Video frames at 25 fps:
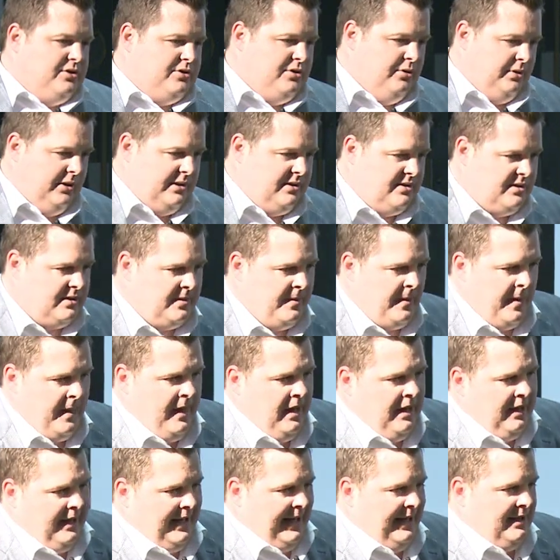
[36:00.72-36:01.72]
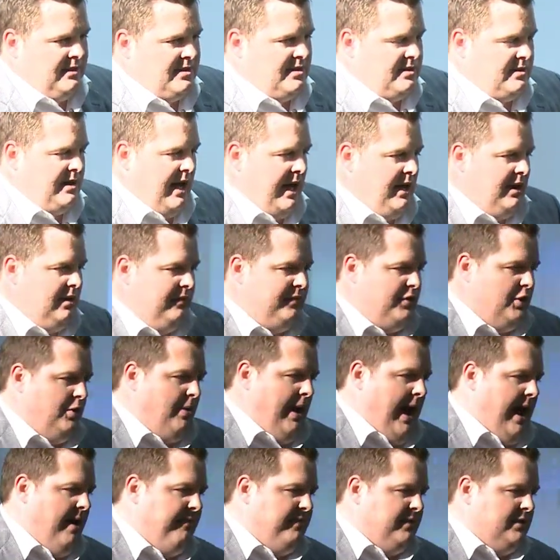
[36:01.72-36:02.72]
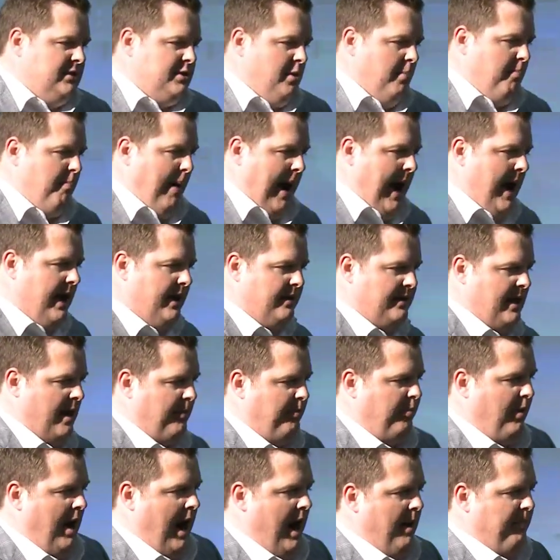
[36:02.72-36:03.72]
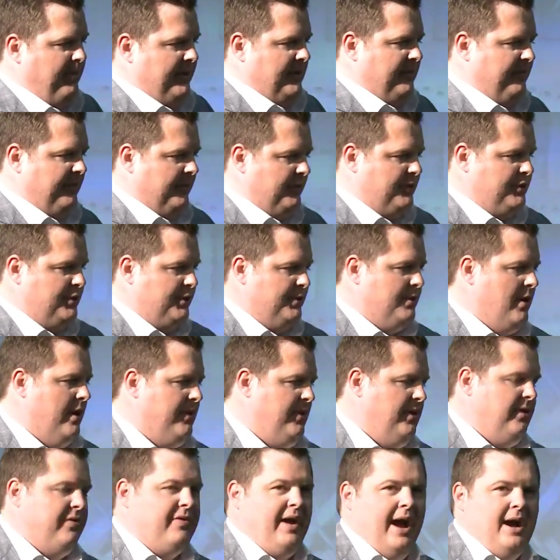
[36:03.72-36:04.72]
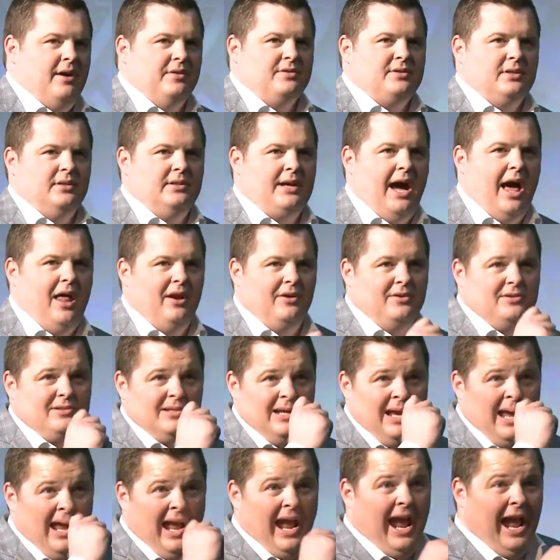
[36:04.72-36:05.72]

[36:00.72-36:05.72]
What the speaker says: students. Instead of you having to buy that property for $200,000